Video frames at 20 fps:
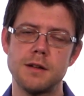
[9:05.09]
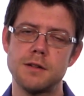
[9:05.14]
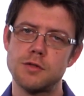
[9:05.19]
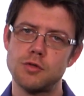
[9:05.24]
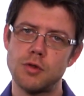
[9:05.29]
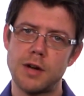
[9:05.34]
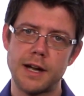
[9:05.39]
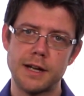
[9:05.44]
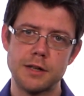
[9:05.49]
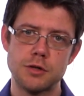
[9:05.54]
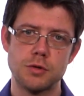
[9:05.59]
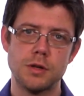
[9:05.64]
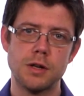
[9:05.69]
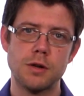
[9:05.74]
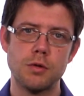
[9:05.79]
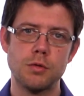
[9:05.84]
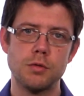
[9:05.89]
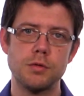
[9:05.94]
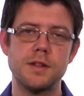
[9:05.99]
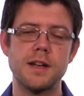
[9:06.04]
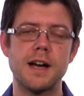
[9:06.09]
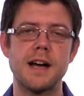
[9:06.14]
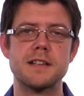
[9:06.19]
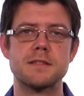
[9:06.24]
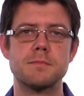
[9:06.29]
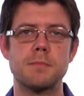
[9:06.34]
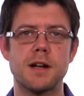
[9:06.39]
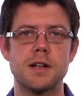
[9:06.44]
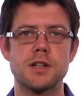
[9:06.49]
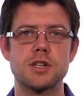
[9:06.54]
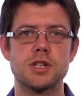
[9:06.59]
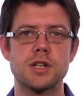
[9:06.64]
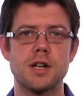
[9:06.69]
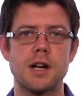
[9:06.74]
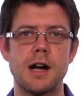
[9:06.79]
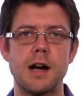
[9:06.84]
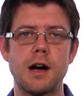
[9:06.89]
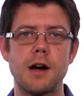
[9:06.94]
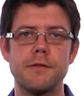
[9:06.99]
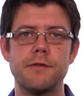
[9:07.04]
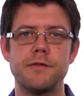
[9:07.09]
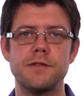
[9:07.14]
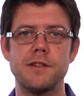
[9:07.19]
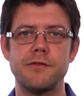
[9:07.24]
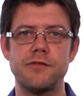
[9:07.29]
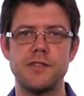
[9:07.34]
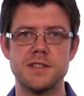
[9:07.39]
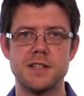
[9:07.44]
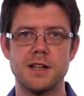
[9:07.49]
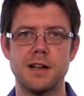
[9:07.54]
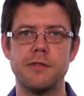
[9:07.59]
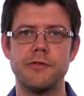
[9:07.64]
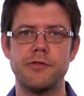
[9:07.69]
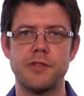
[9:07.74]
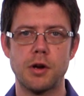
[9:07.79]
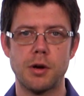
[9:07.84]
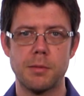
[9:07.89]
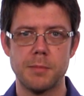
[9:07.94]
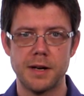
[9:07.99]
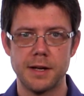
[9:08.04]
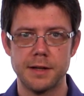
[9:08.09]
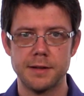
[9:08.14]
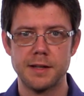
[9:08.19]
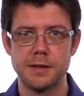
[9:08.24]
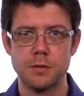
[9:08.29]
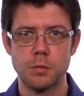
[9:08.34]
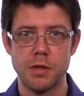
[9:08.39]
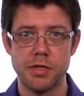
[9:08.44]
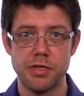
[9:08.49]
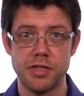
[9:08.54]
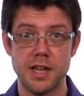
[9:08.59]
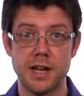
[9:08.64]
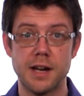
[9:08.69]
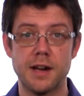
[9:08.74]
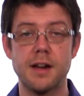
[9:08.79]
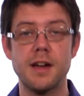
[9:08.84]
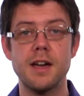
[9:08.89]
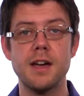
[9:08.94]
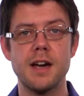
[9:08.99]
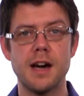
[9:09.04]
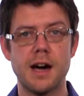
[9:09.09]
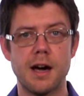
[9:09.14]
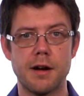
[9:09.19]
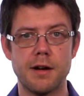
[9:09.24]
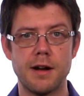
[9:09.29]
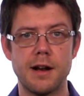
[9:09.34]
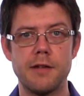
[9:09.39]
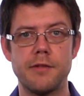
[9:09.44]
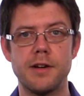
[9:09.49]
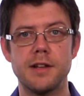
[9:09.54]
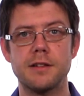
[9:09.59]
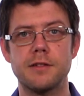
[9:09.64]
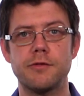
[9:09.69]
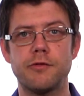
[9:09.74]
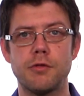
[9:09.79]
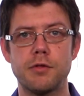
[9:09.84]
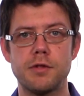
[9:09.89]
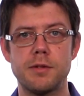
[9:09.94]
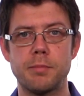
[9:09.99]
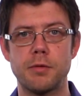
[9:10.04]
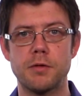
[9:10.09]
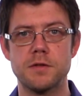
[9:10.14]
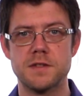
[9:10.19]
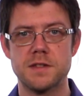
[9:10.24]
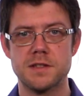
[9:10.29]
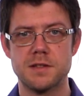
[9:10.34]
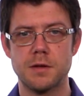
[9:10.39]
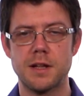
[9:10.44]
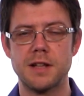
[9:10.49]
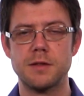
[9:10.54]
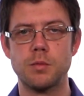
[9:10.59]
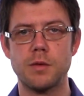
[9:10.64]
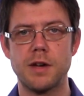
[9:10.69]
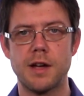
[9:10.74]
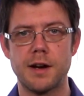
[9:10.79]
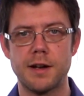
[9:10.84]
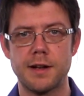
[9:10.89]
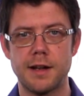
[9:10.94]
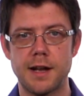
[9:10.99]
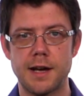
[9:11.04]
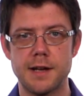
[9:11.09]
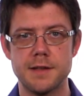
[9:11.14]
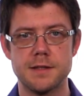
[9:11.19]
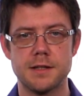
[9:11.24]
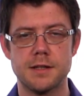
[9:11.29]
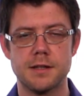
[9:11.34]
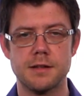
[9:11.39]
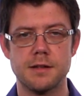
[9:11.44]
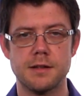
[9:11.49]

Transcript: trying to include as much of the physical phenomena that we think are relevant for the process that we are analyzing.